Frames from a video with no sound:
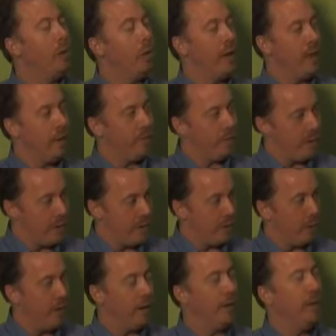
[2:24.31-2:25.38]
we have the
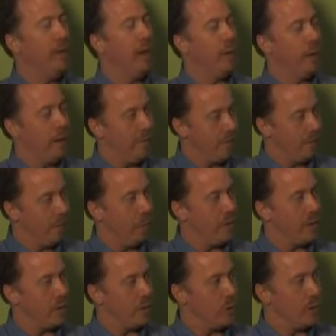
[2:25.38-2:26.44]
internet, and now we have the
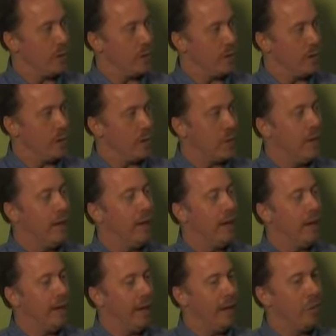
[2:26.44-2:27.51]
voice services. Mm-hmm.
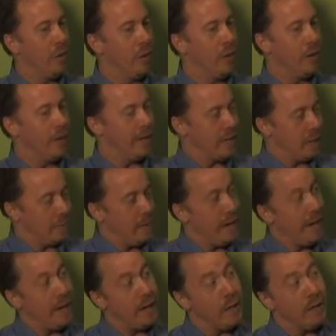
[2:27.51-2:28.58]
And now we're going to
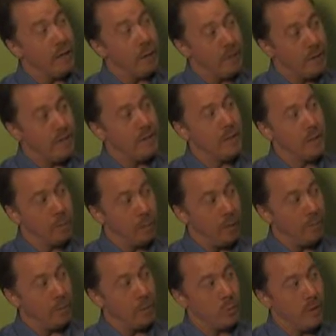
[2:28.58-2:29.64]
expand into the business
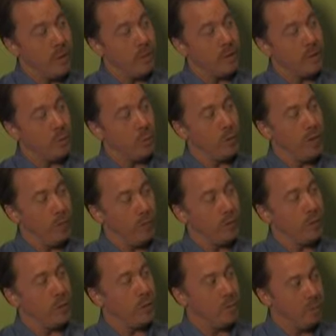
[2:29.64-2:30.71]
realm as well because we're able
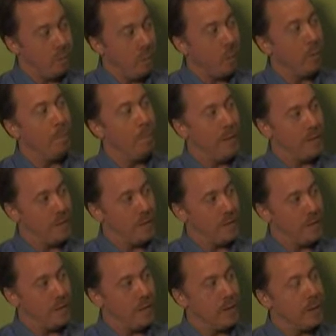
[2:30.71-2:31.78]
to support
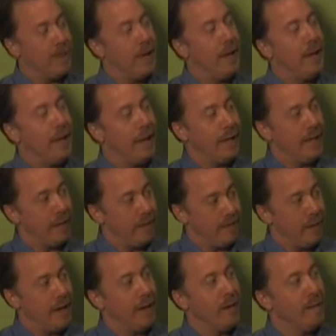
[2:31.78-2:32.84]
businesses and give
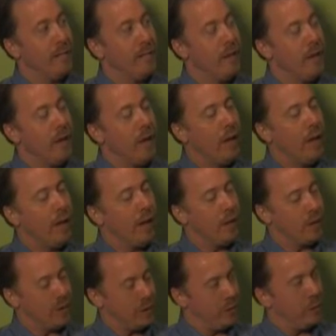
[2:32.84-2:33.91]
them uh,
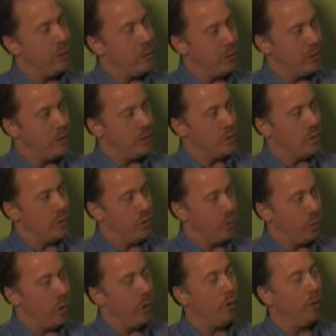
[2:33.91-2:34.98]
solutions
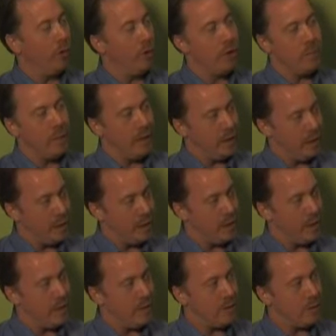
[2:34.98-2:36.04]
for all their
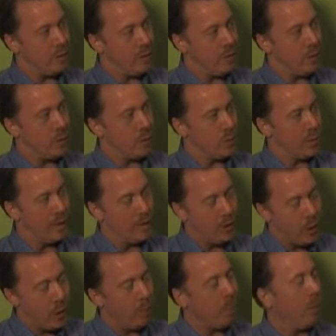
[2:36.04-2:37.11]
communication needs too. So mm-hmm. that's
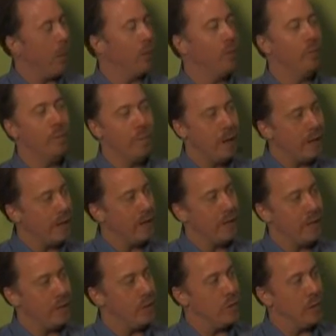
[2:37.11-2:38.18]
all part of what MI
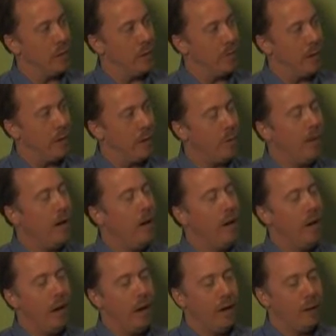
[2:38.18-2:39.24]
Connection is all about,
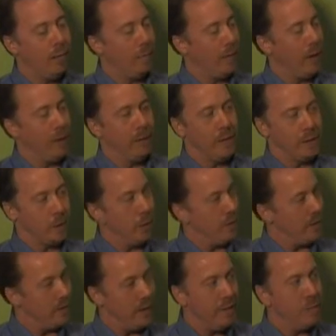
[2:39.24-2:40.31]
uh, proudly
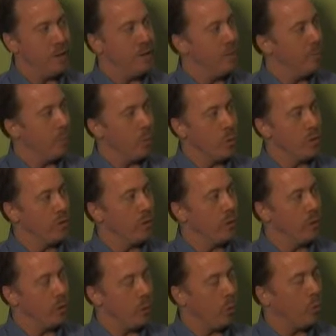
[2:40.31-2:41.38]
serving Davidson,
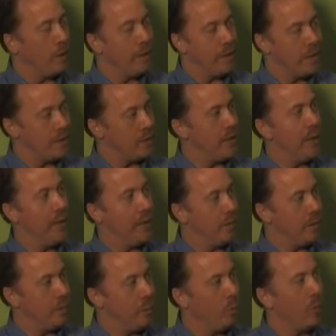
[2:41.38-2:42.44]
Mooresville, Cornelius,
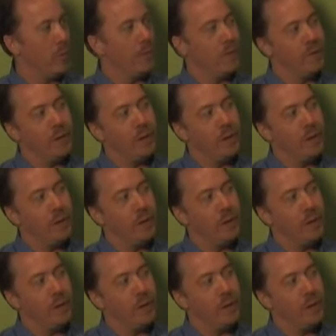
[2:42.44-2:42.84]
and portions of